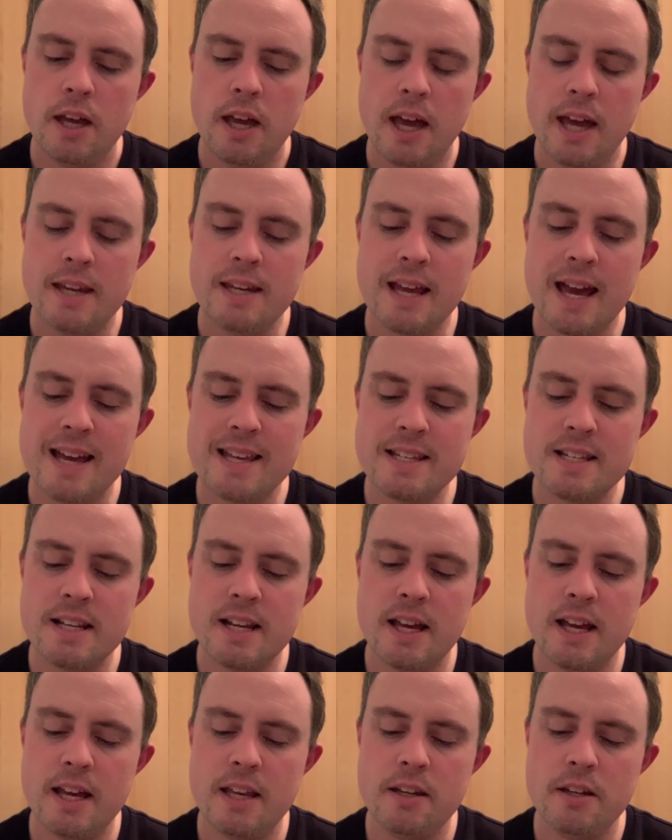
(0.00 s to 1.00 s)
And
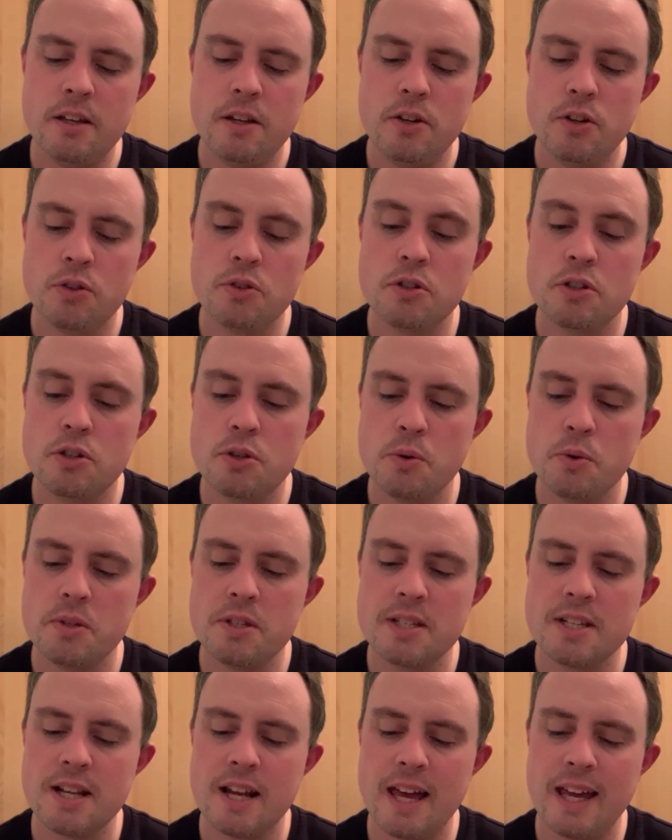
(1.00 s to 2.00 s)
Aslan, not at all
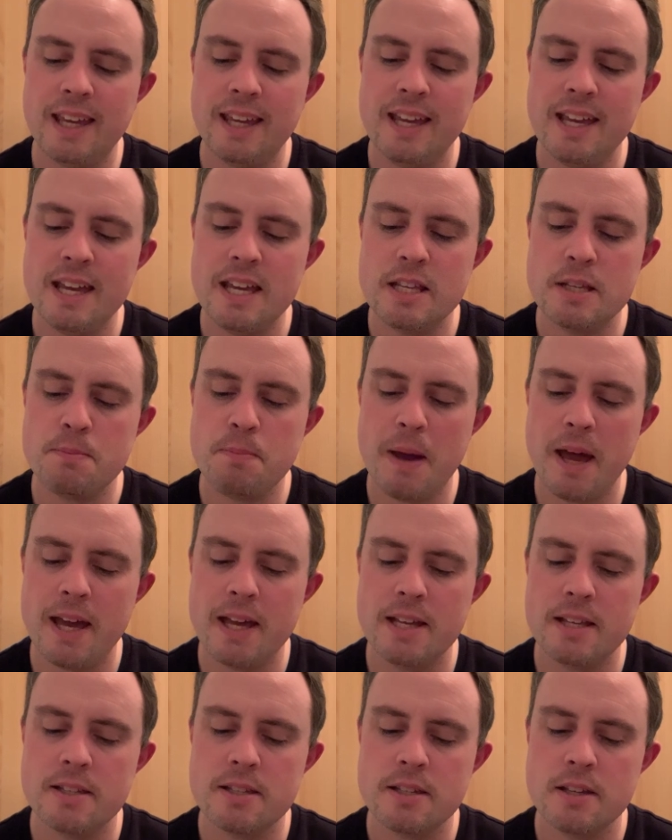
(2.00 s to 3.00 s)
slacking his
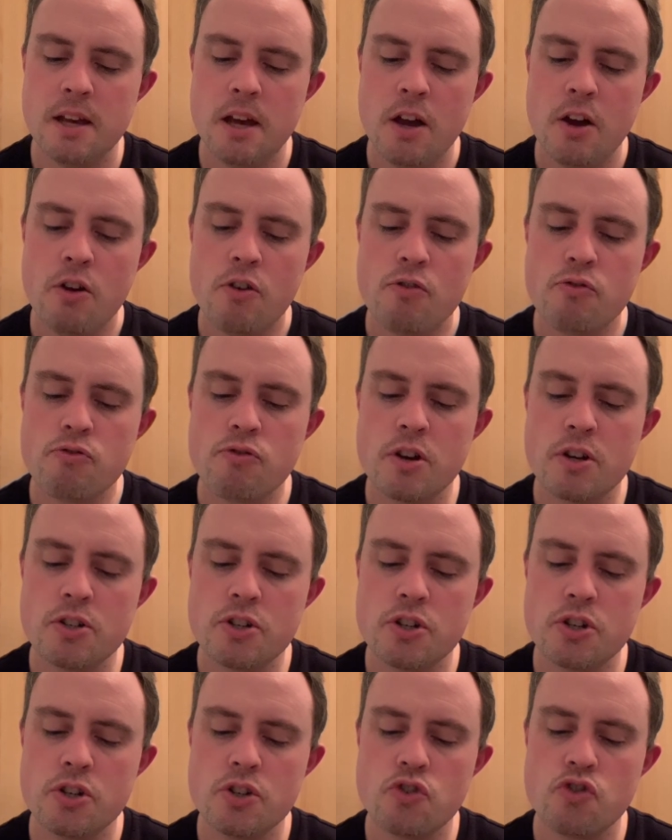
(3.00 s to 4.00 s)
pace,
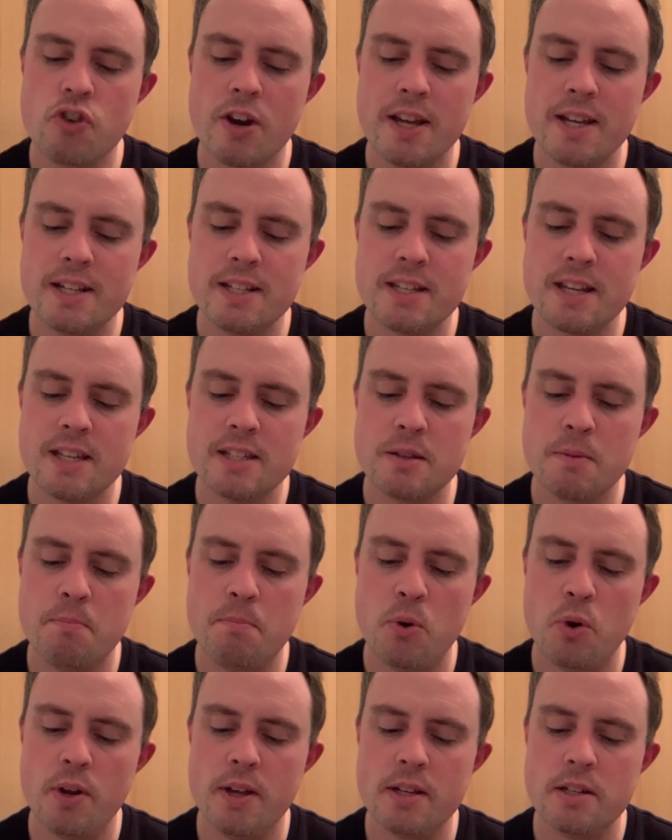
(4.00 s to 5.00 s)
rushed straight as a
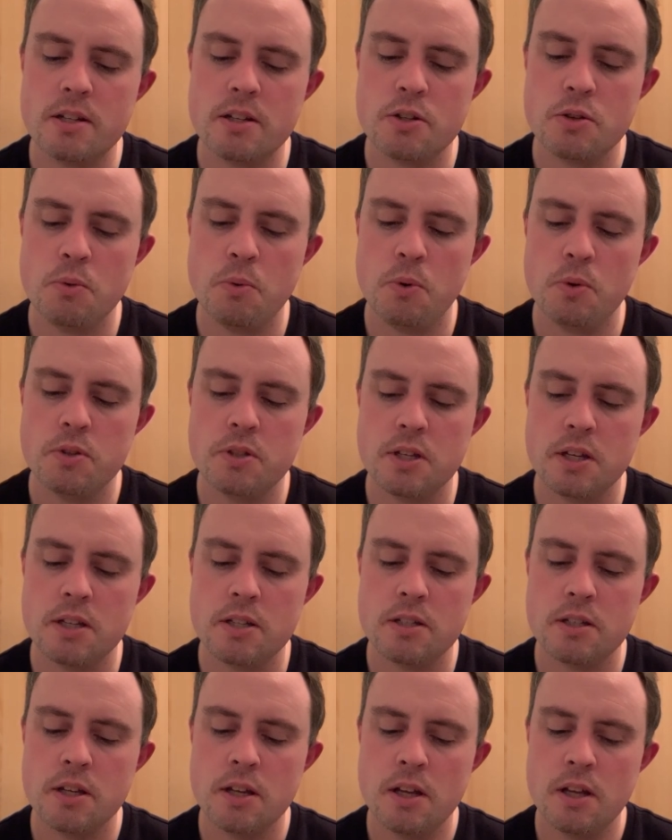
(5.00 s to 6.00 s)
bullet towards
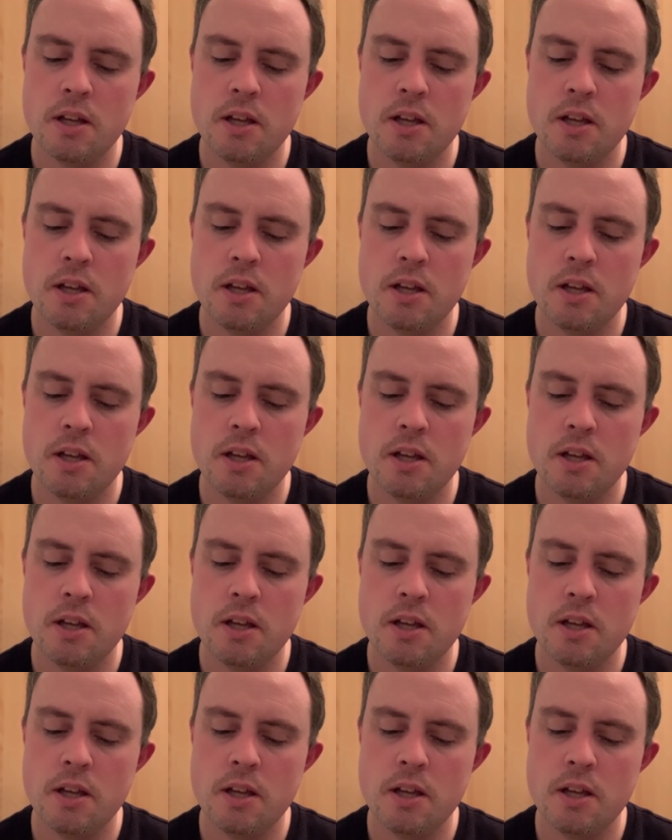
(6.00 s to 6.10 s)
it.